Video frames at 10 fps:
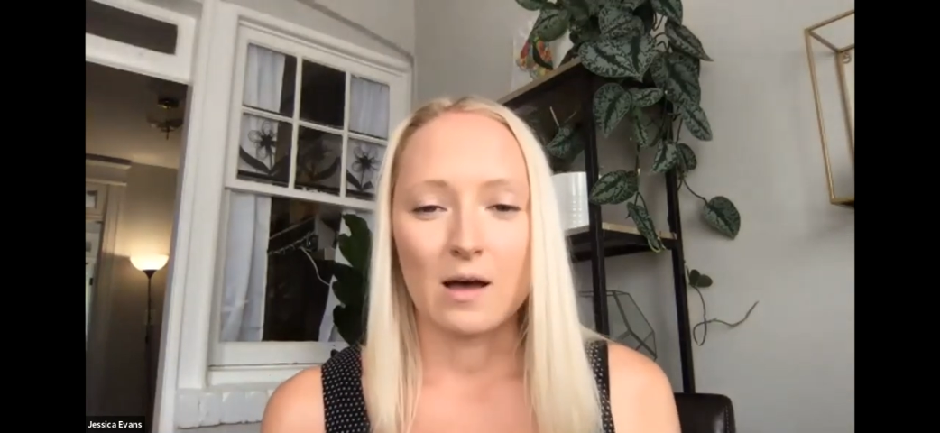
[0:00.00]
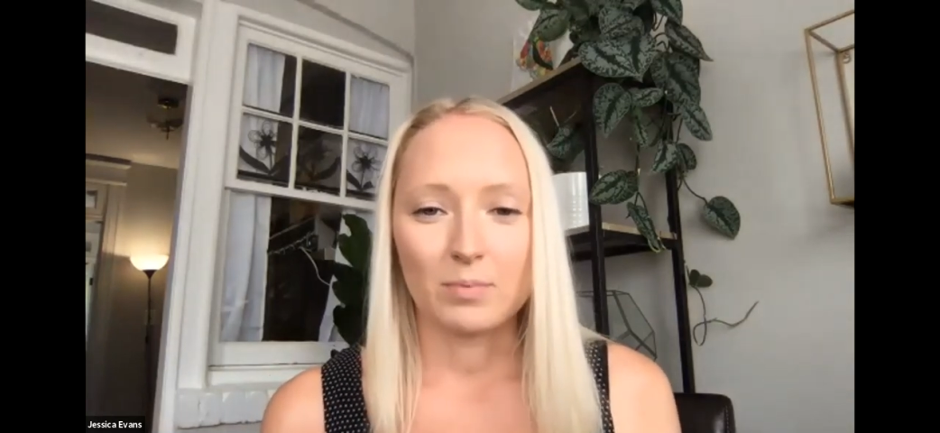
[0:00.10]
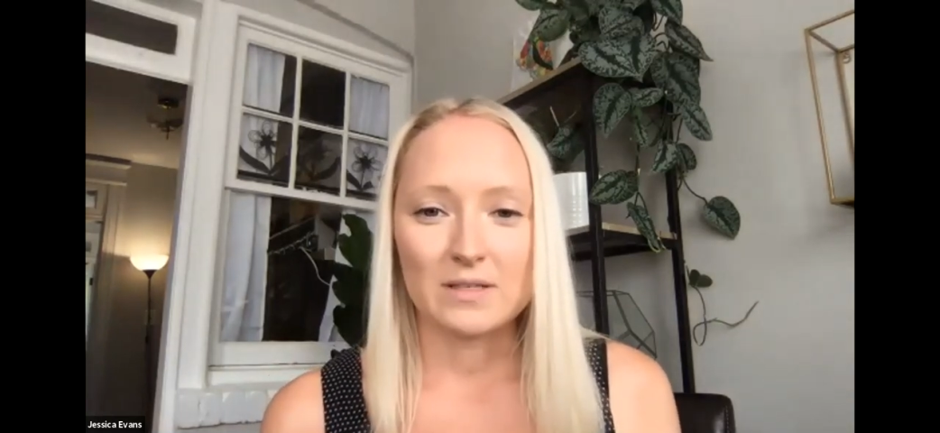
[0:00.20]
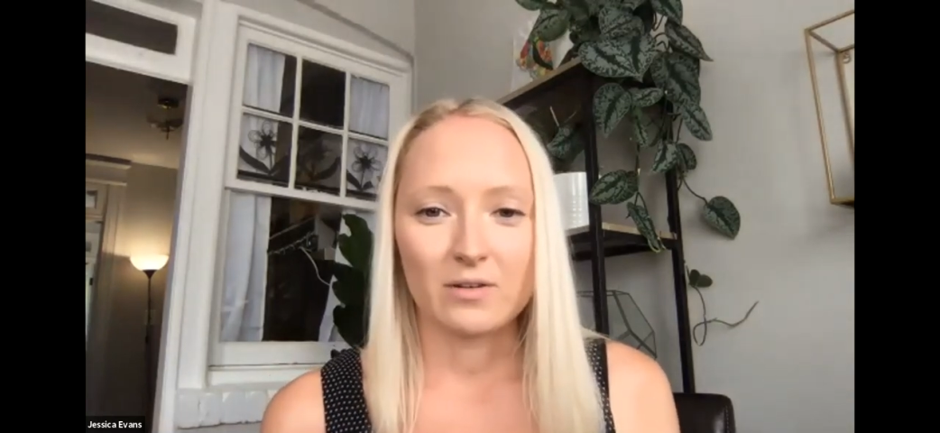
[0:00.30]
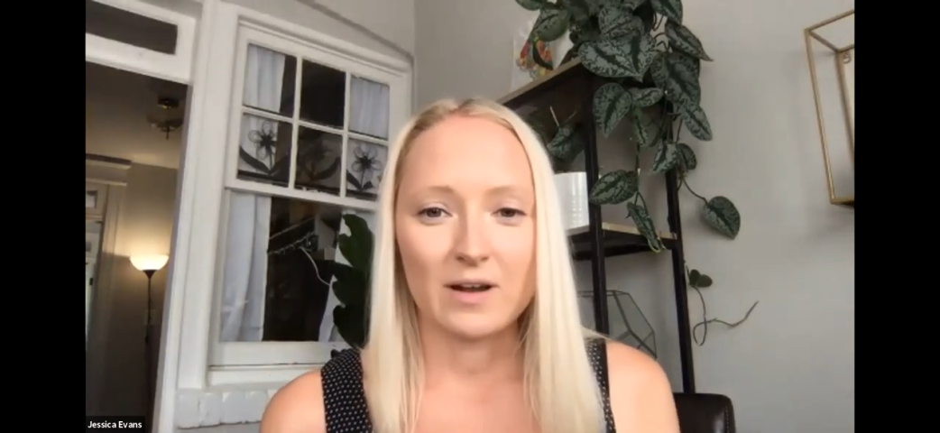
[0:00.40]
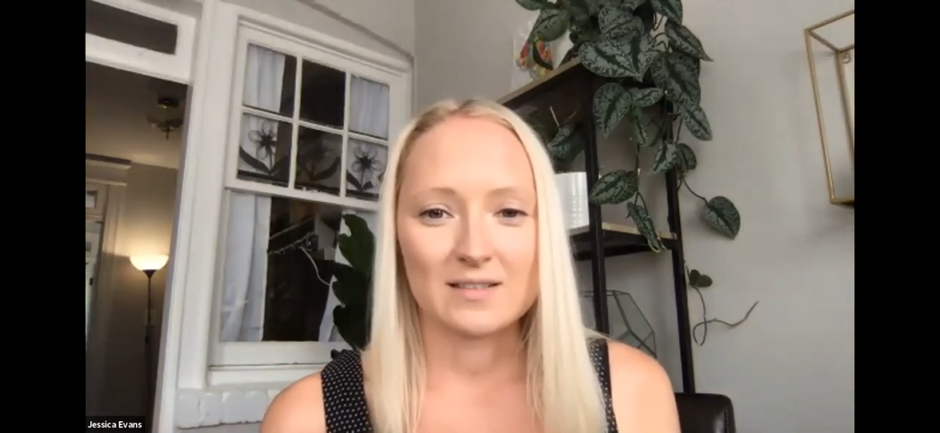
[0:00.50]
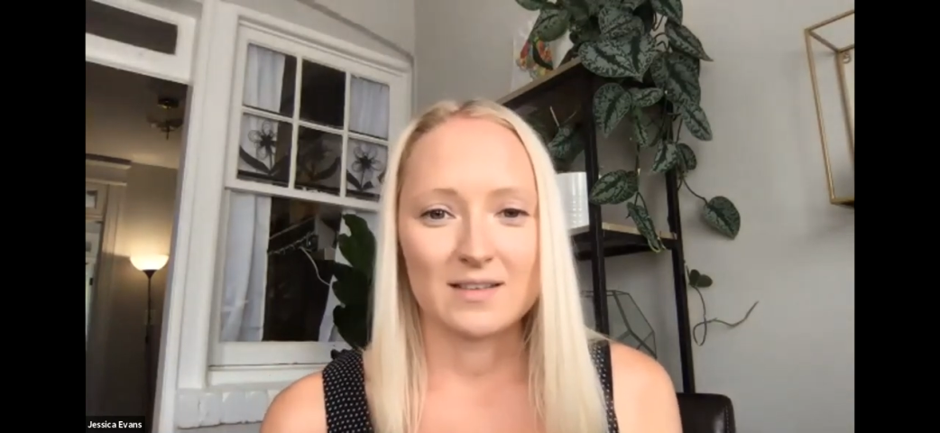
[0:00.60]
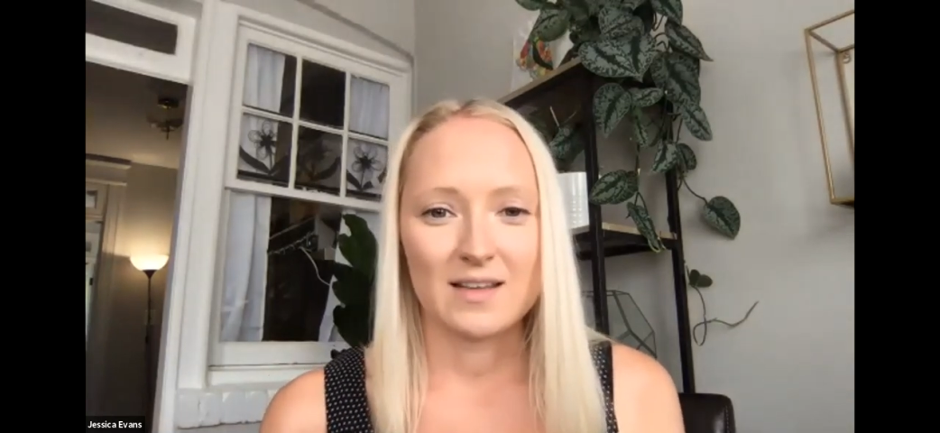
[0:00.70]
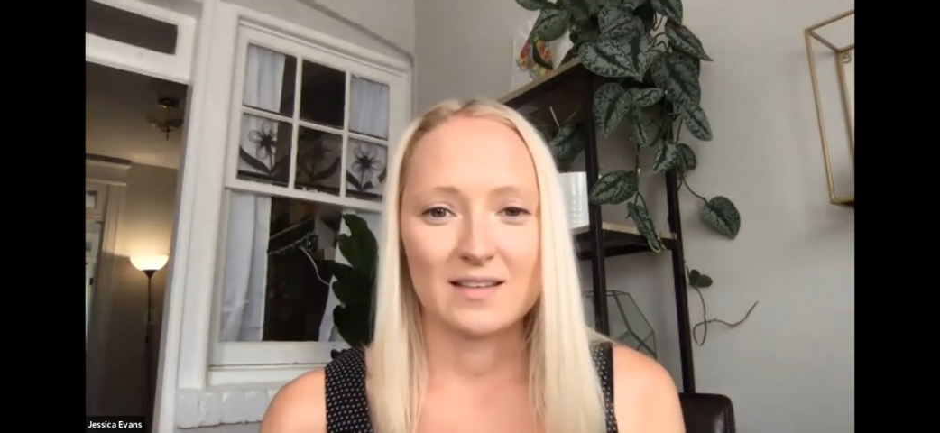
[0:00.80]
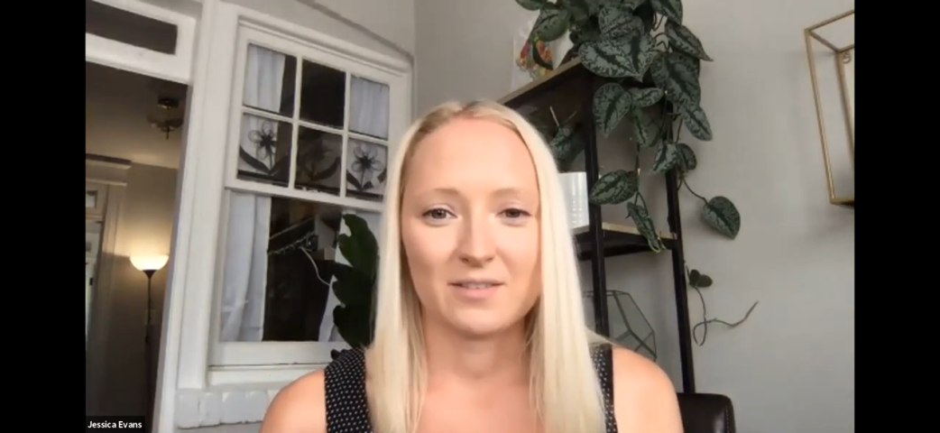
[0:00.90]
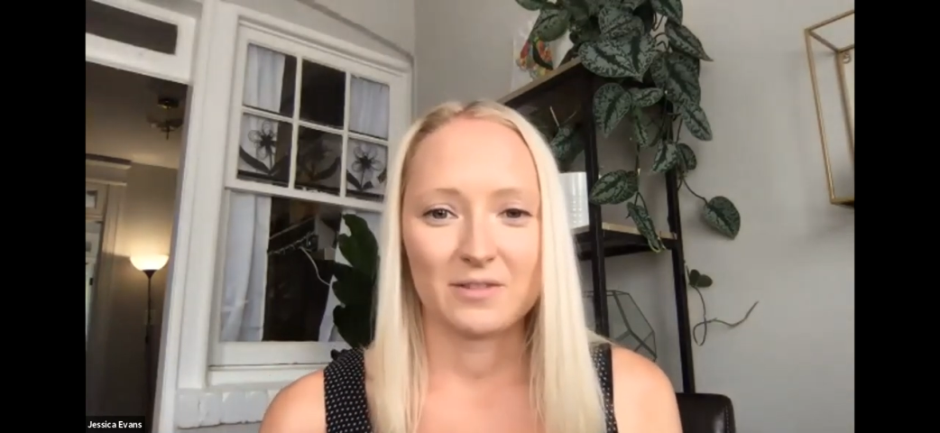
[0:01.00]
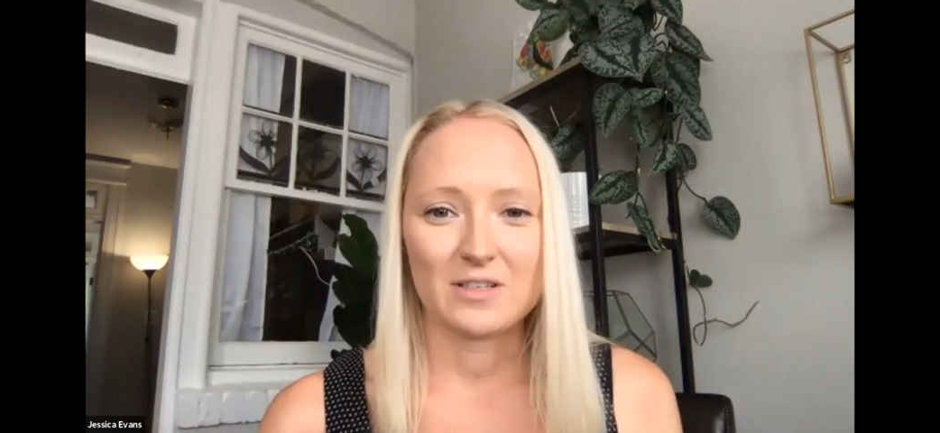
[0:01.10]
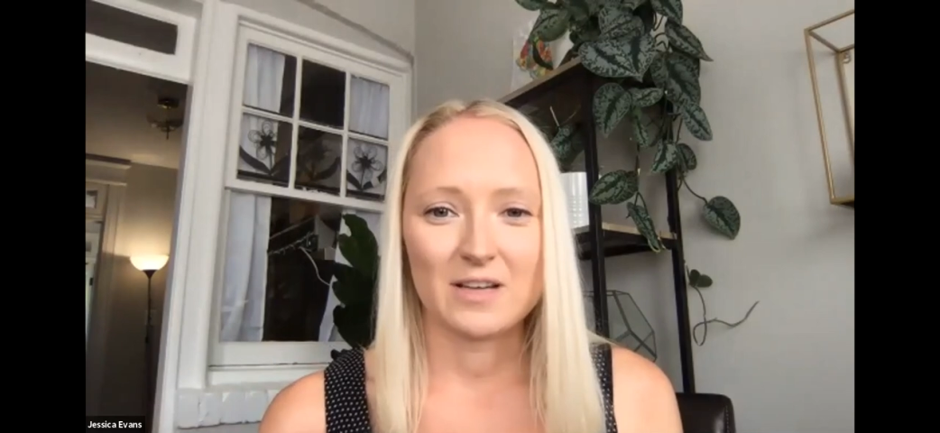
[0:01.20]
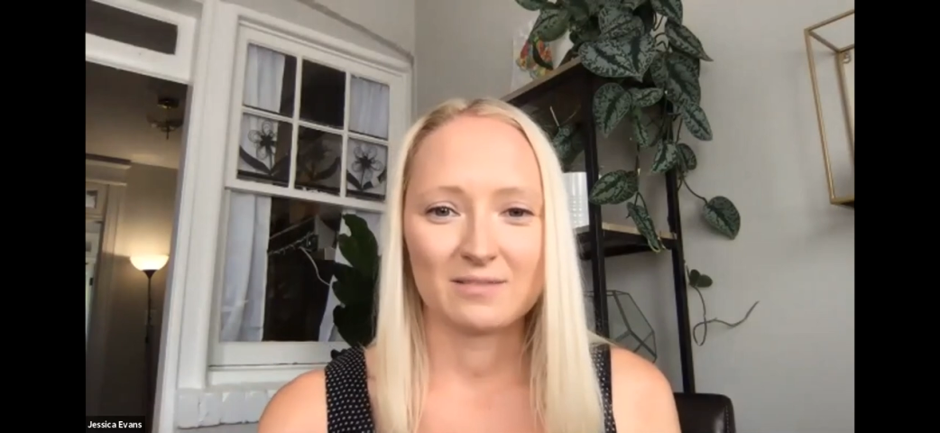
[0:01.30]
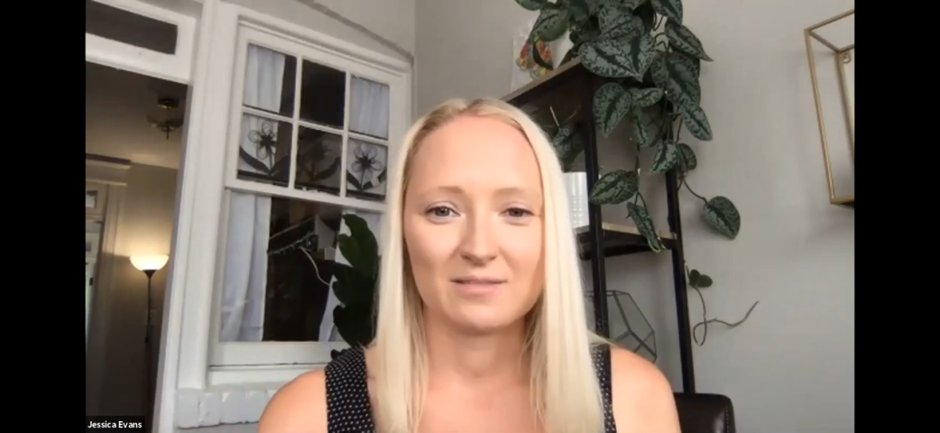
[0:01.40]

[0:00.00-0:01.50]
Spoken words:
please don't hesitate to reach out.